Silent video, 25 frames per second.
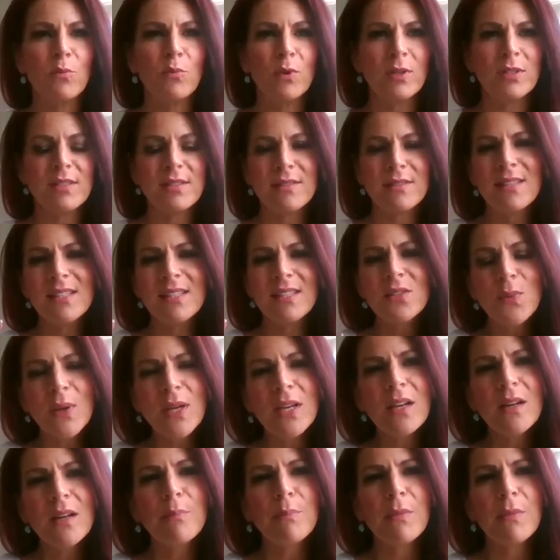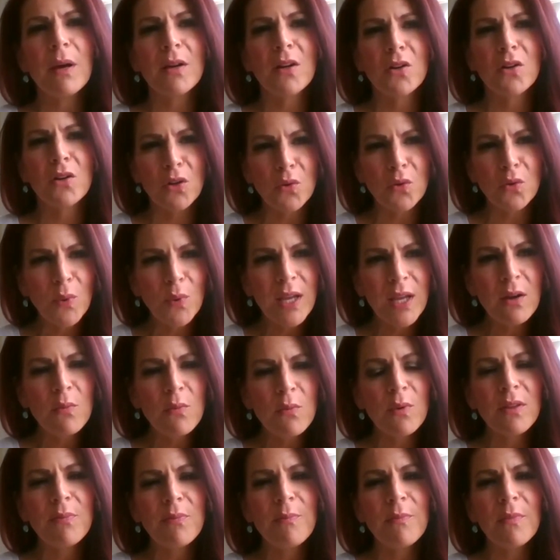was this week a good week
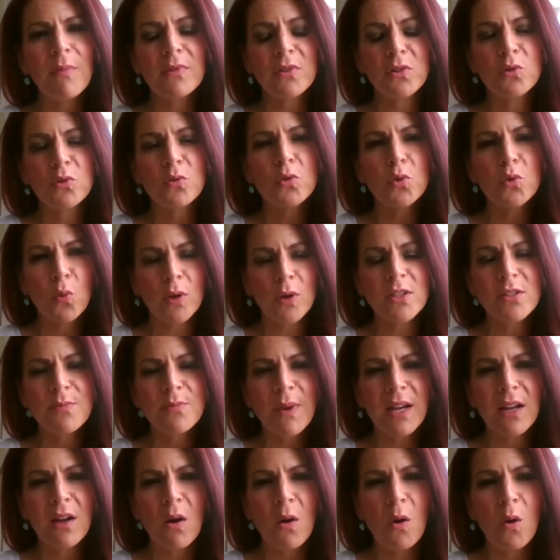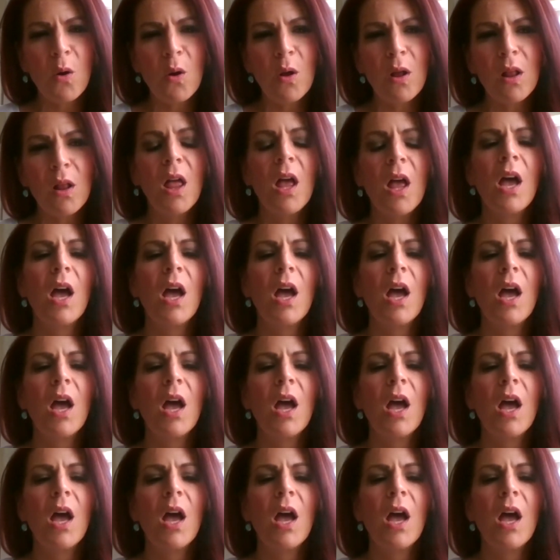towards my goal